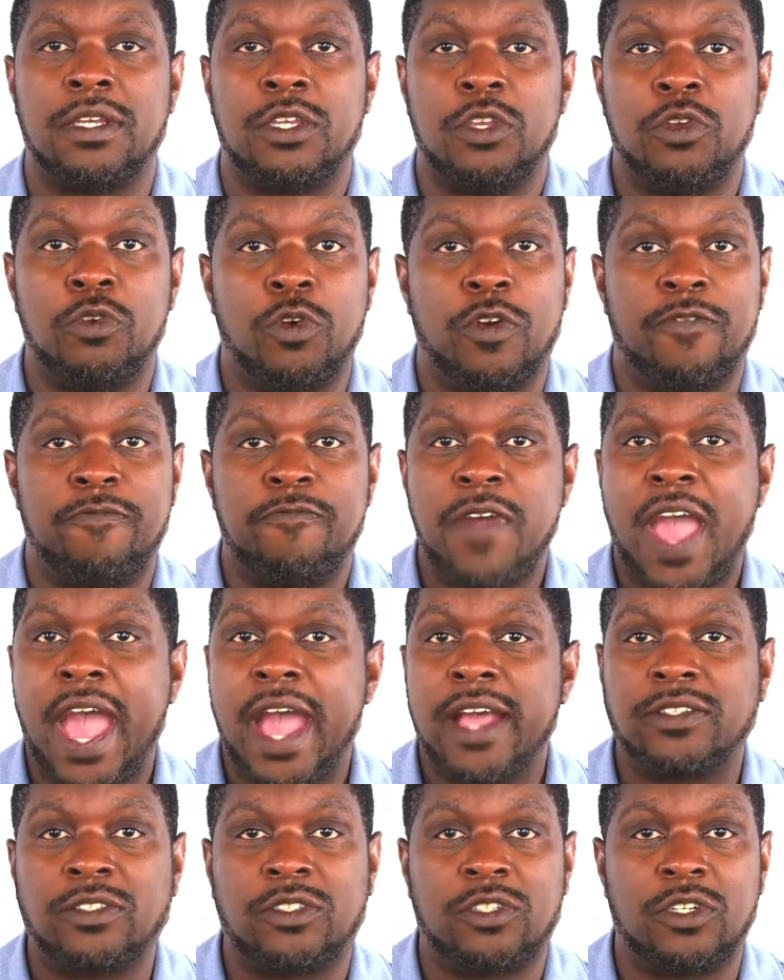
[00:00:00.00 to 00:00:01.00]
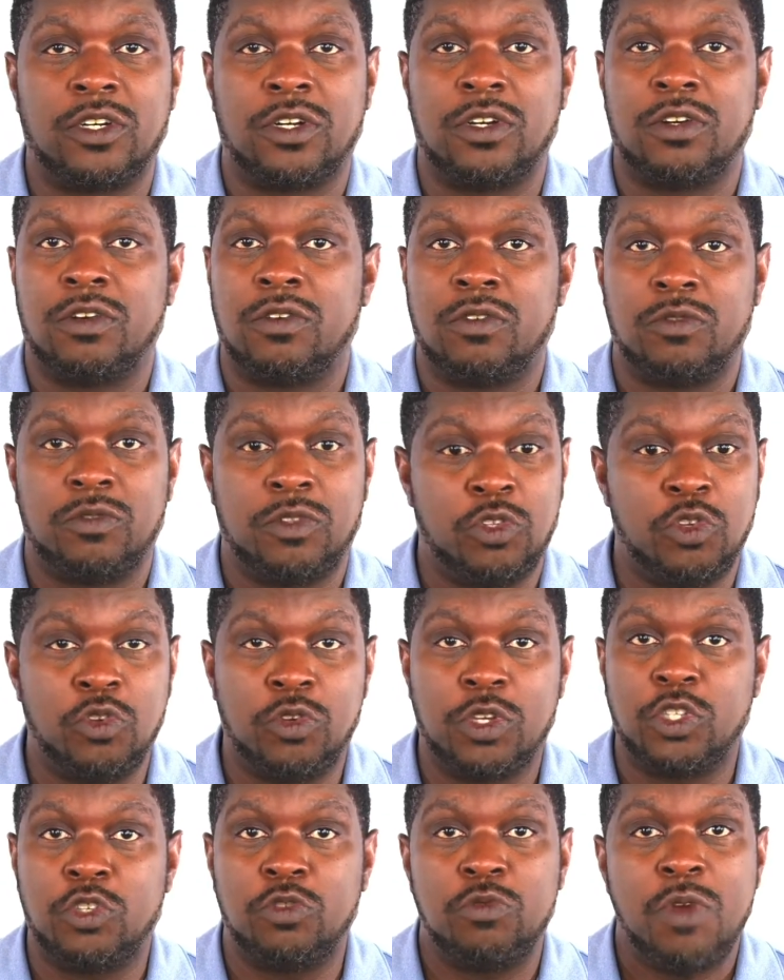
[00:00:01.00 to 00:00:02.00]
You are faster. You
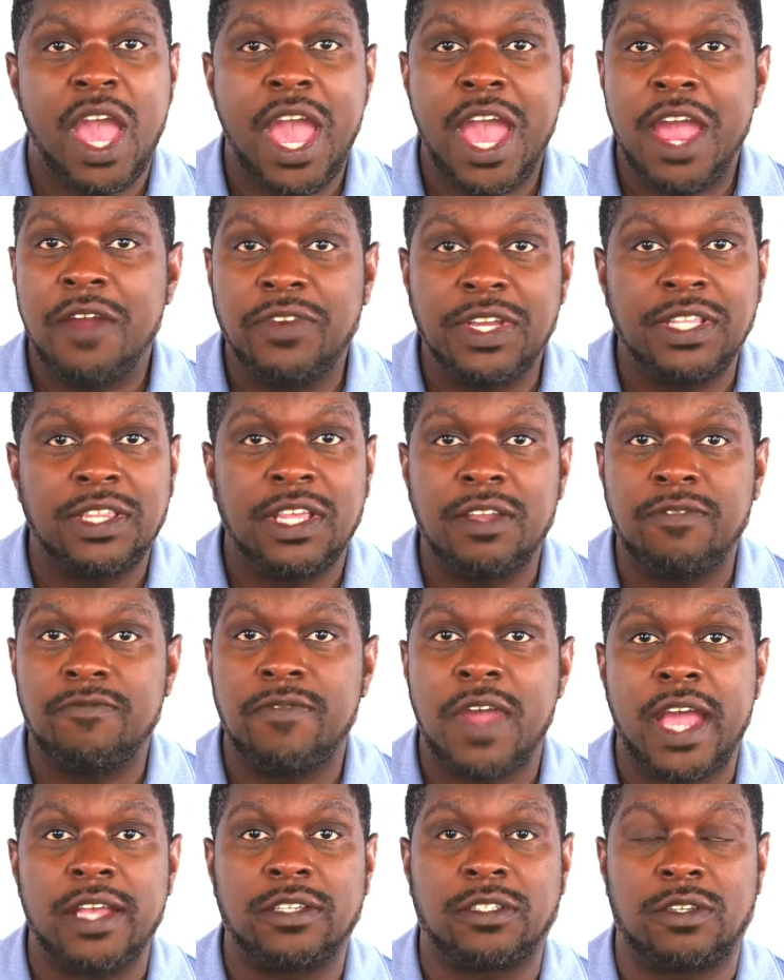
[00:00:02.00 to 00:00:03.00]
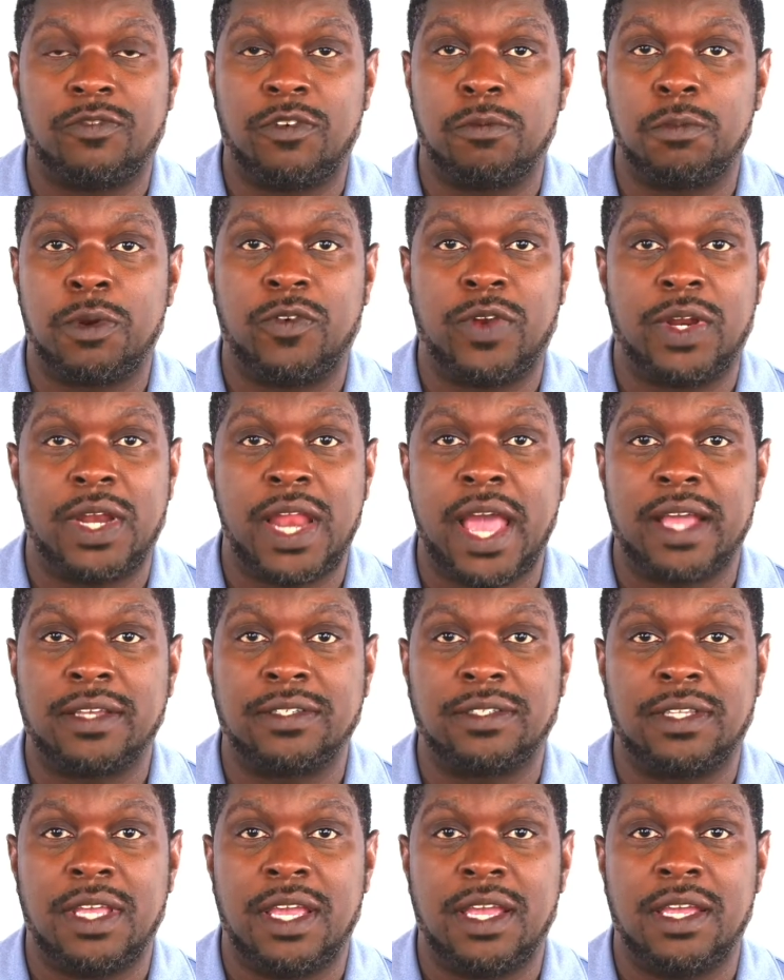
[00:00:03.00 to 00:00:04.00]
could do everything faster from a
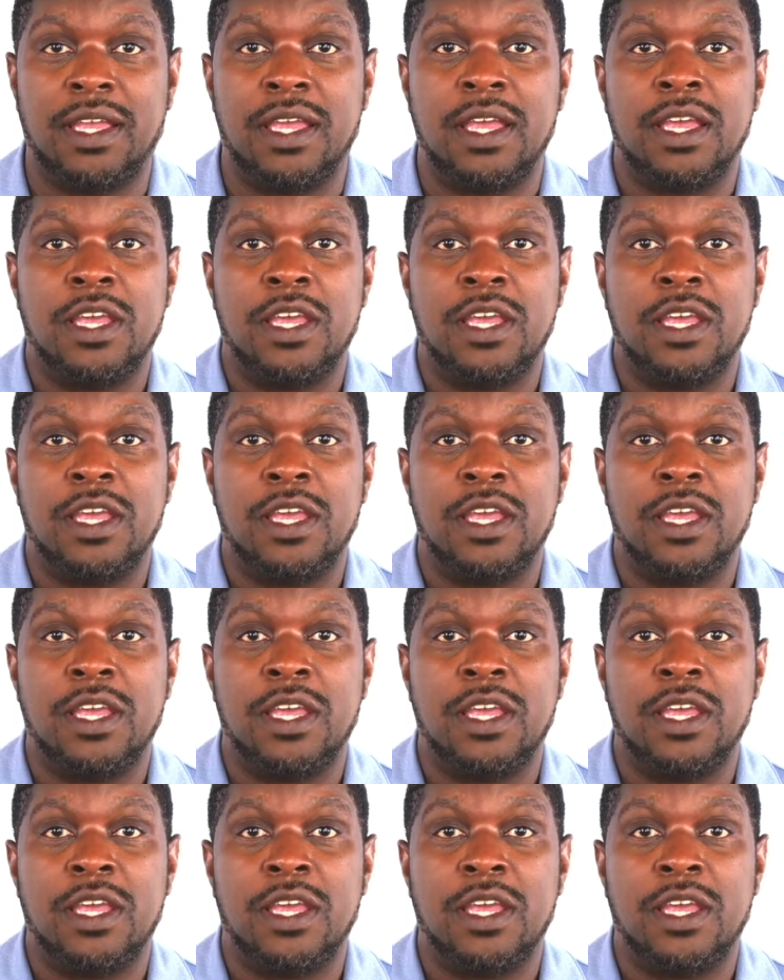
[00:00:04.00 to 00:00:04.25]
relaxed state.